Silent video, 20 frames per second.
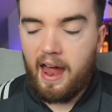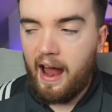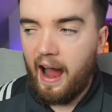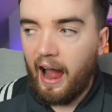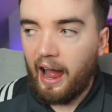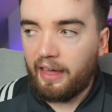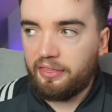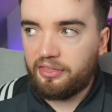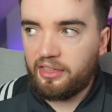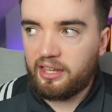
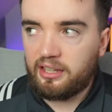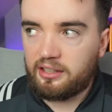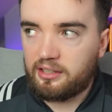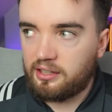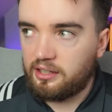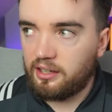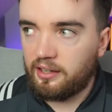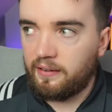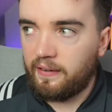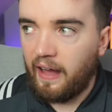I
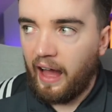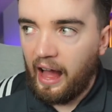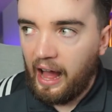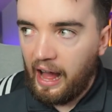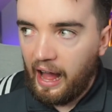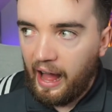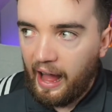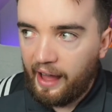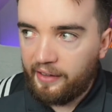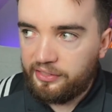think
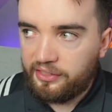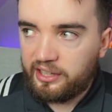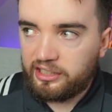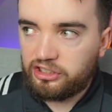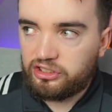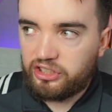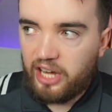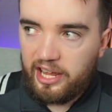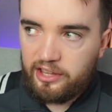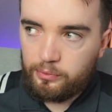
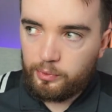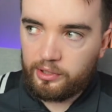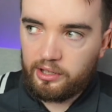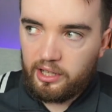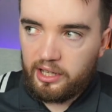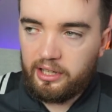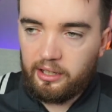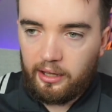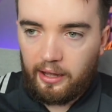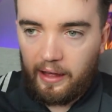
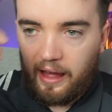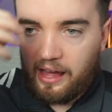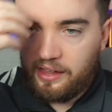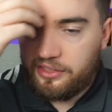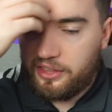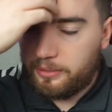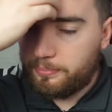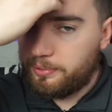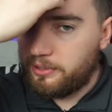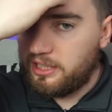genuinely, I
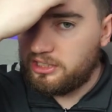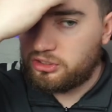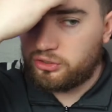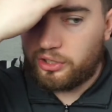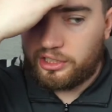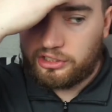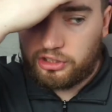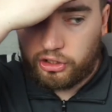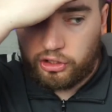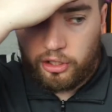think
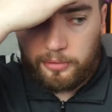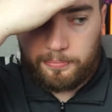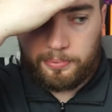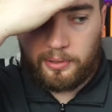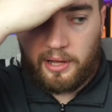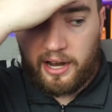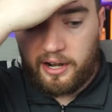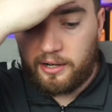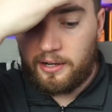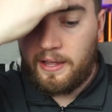Palacios is a good
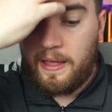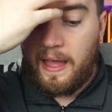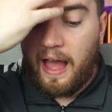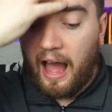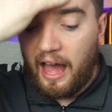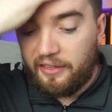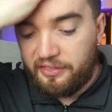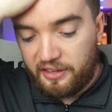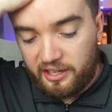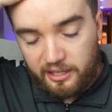player.
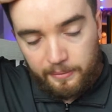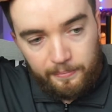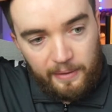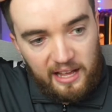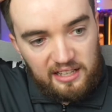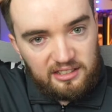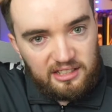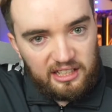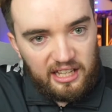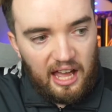I think
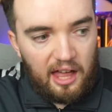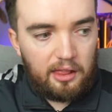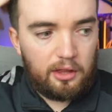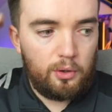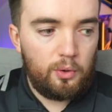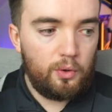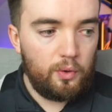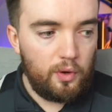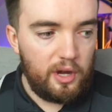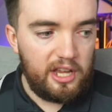Amad
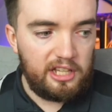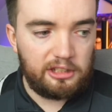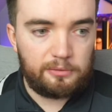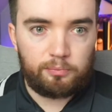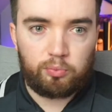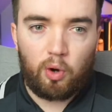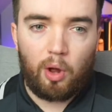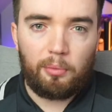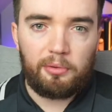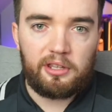Diallo is
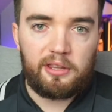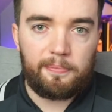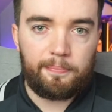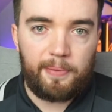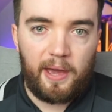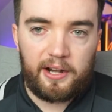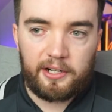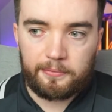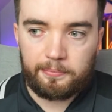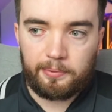probably the
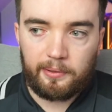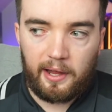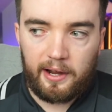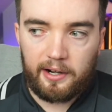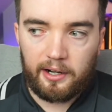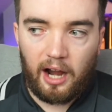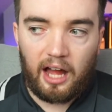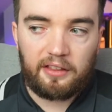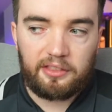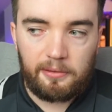better player
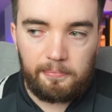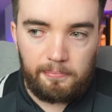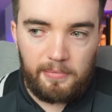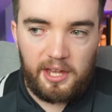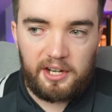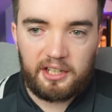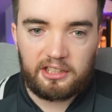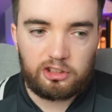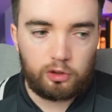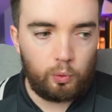at the
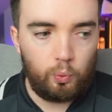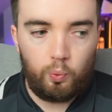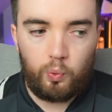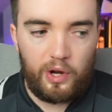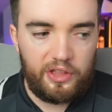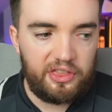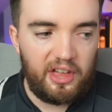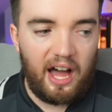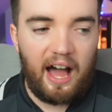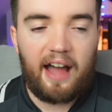minute
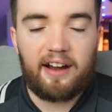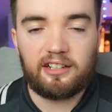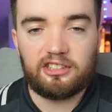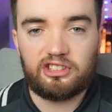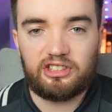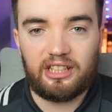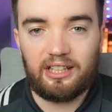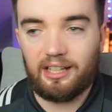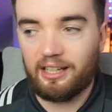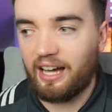with a higher
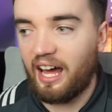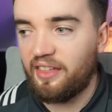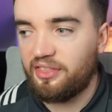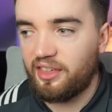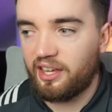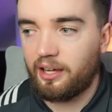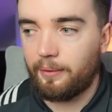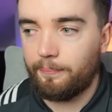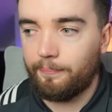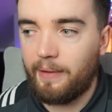ceiling. I
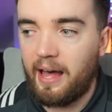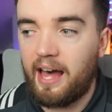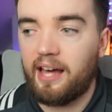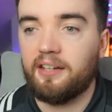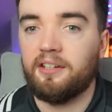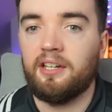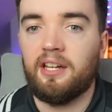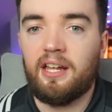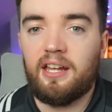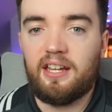think Amad
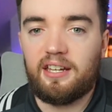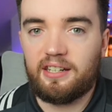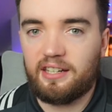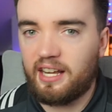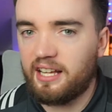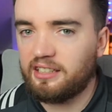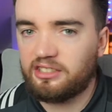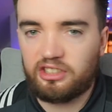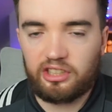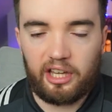
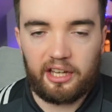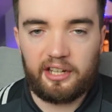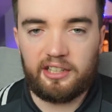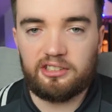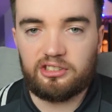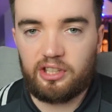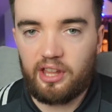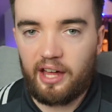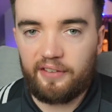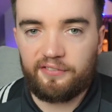needs to get
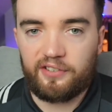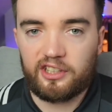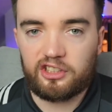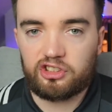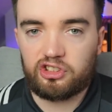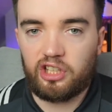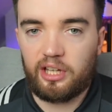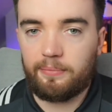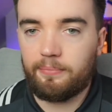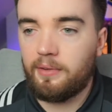into that
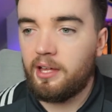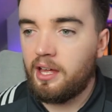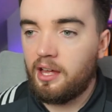first team